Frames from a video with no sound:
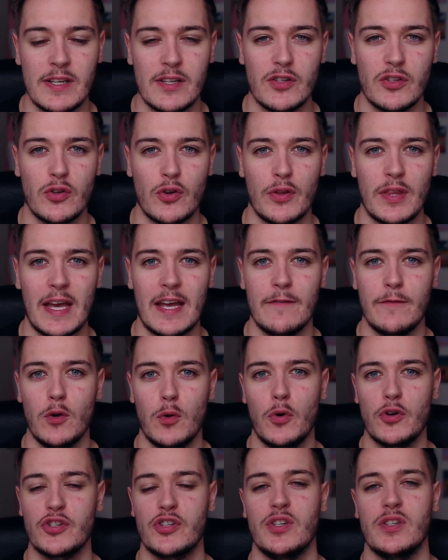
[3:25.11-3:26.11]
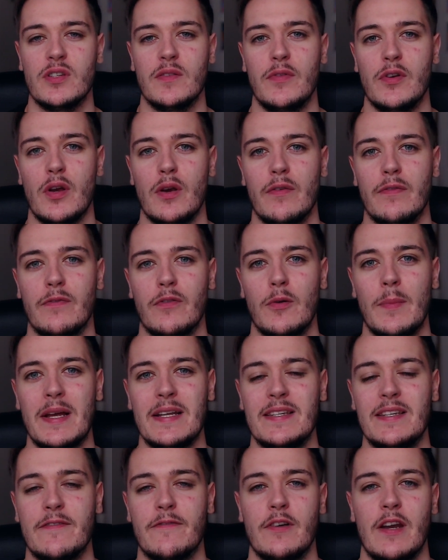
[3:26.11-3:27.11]
so that if you're watching this video from a
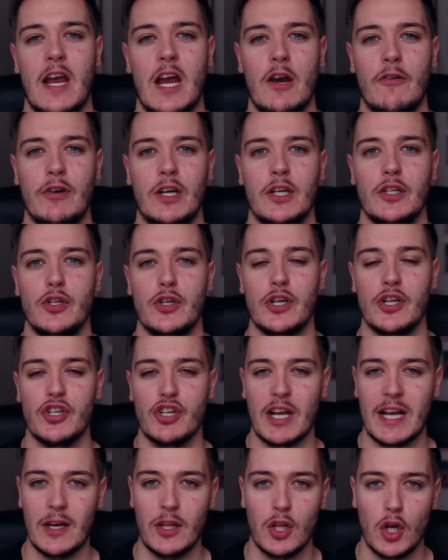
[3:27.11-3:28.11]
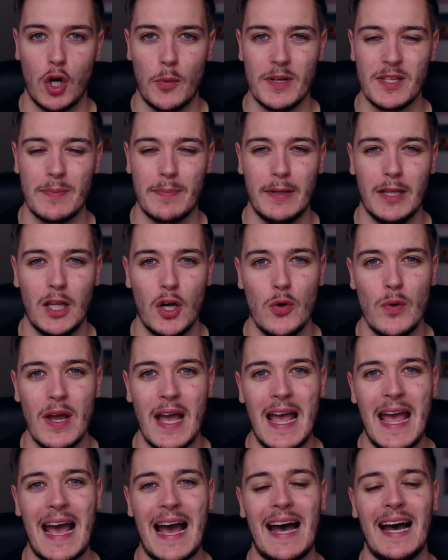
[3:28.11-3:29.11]
different area, you can check out the comments below
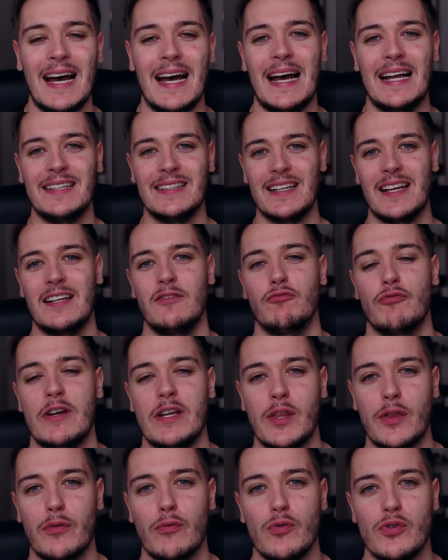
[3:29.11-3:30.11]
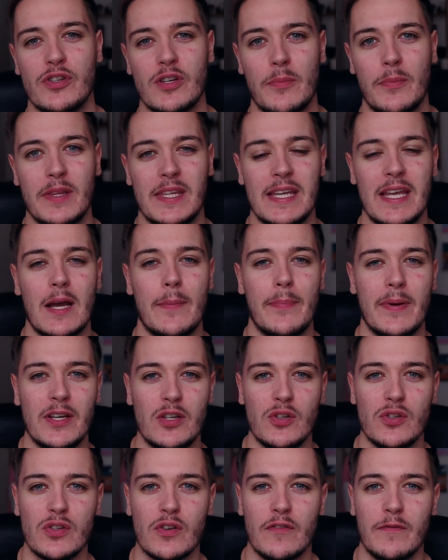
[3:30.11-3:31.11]
and read through some of the
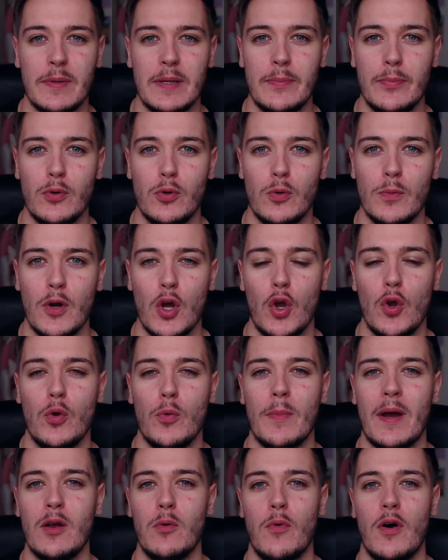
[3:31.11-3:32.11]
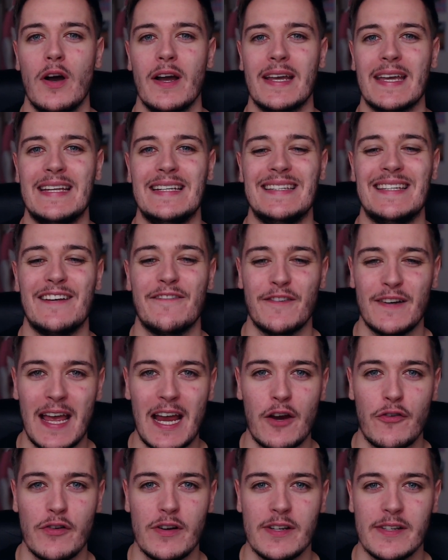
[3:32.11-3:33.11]
opinions of people who may work in different
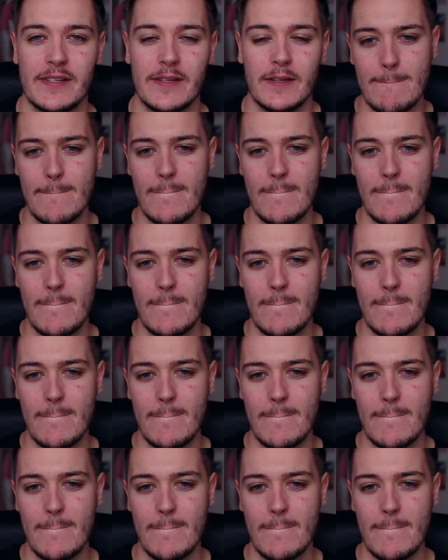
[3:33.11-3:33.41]
areas.